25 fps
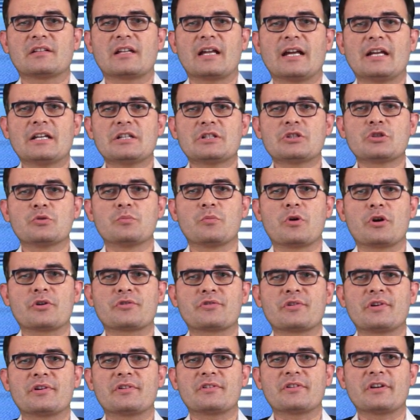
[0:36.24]
light to
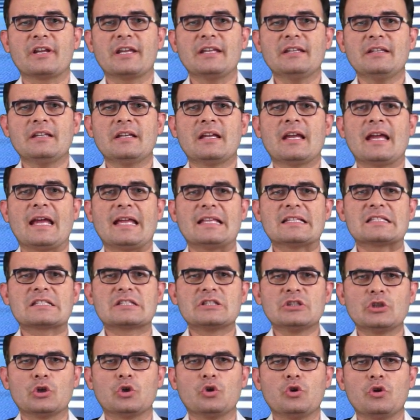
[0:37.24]
moderate rain and
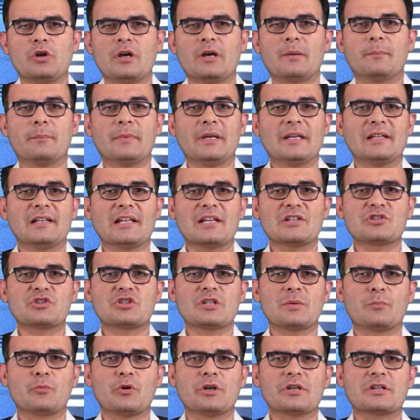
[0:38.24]
snow may lash
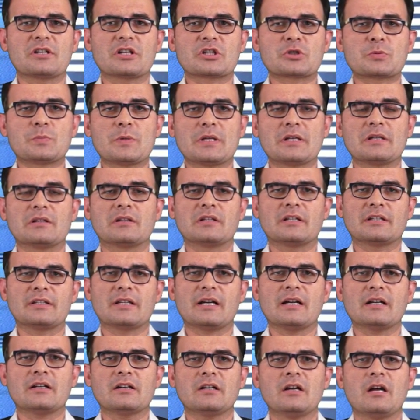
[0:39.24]
Jammu and Kashmir,
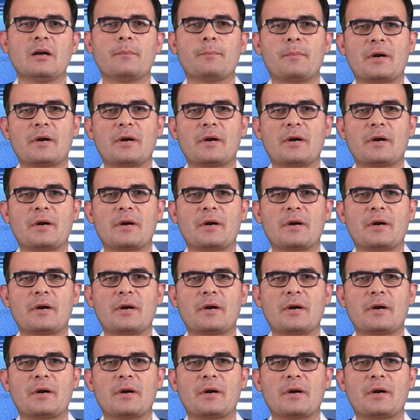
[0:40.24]
Ladakh,